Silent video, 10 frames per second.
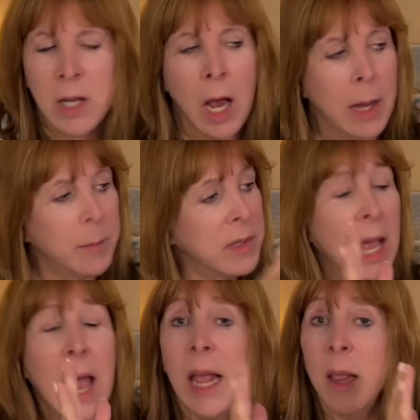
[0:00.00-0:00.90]
times,
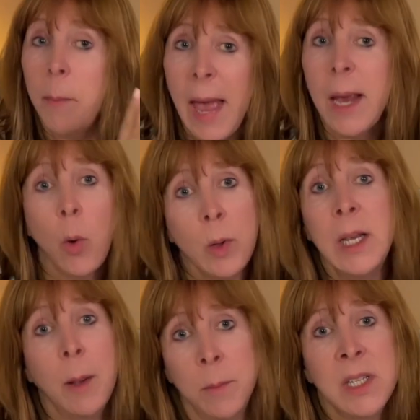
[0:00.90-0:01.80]
and the bag only
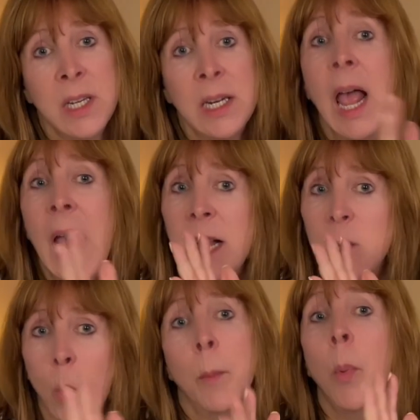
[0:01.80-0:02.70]
comes in as
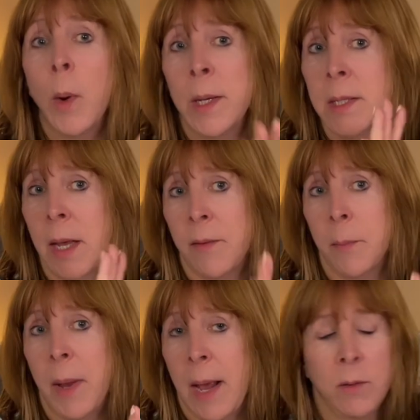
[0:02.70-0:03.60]

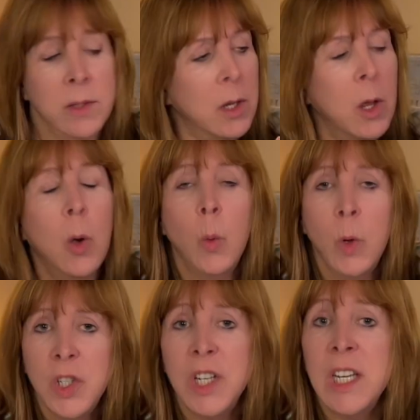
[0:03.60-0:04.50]
1.7 pounds,
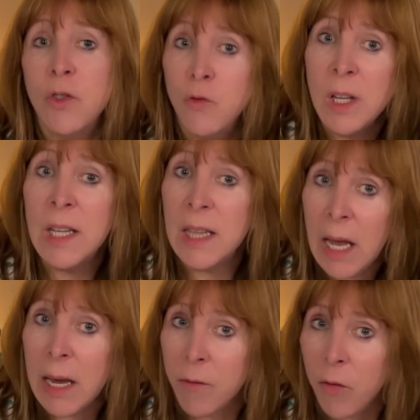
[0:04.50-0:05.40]
which is really
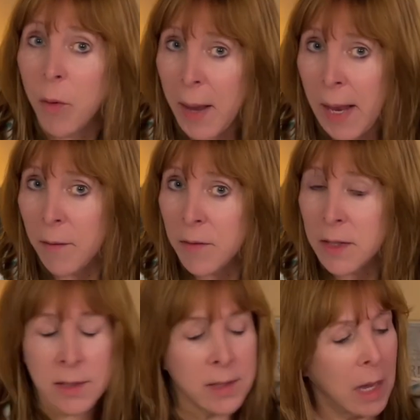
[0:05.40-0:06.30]
light for a bag of
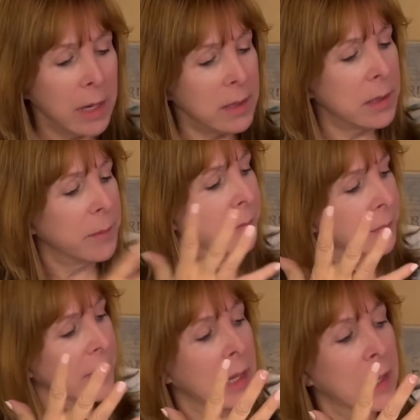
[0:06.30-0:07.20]
this size.
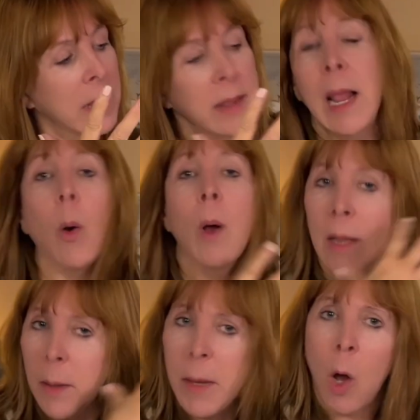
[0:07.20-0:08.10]
Now,
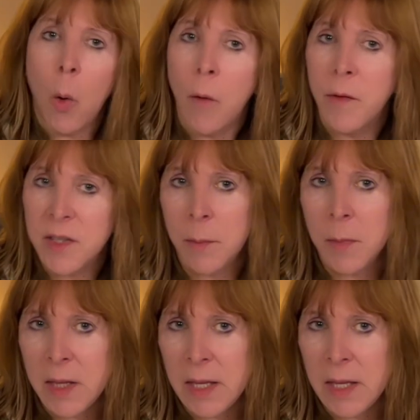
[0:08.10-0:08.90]
let me go over some of